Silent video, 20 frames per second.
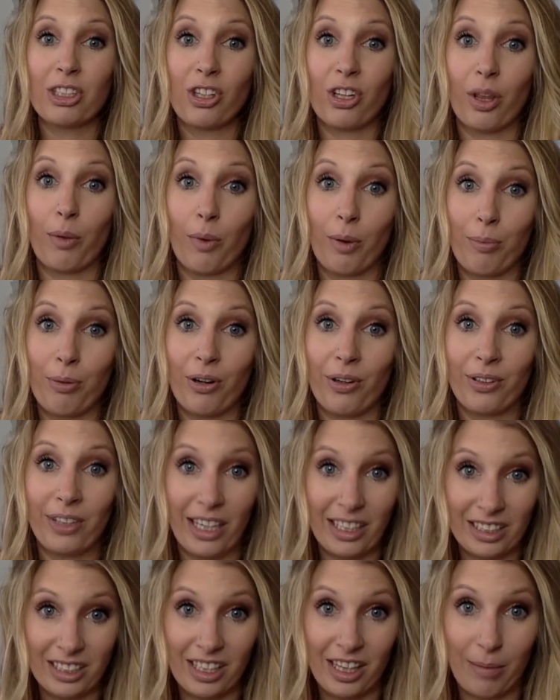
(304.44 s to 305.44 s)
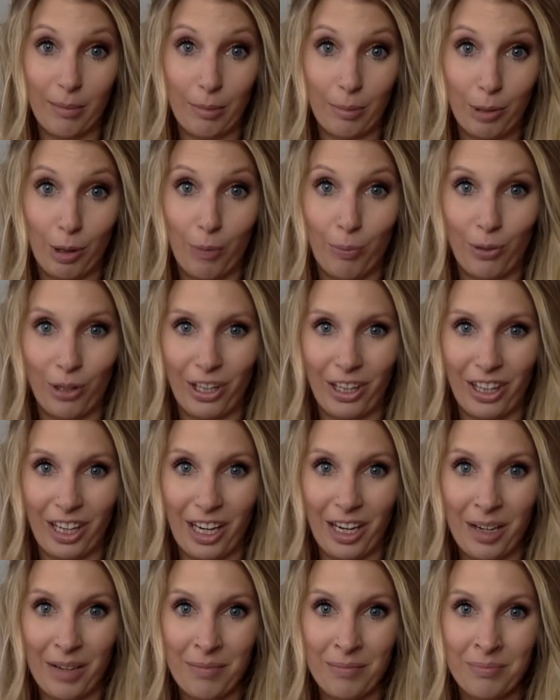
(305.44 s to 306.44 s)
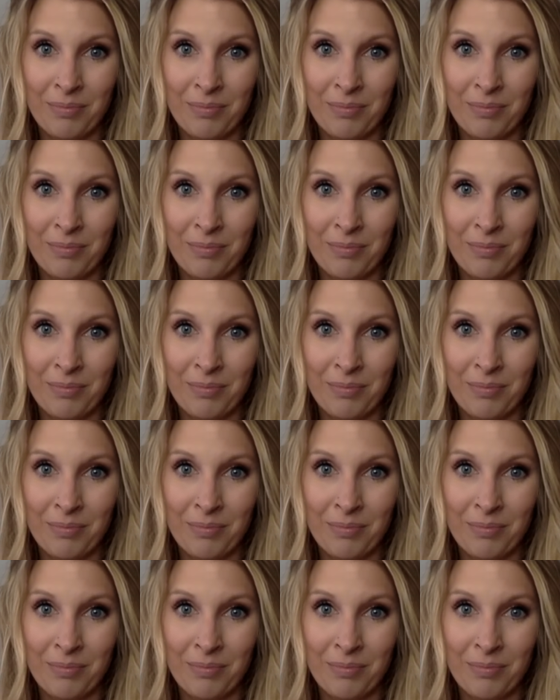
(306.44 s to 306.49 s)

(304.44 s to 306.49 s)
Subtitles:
that we're progressing them appropriately.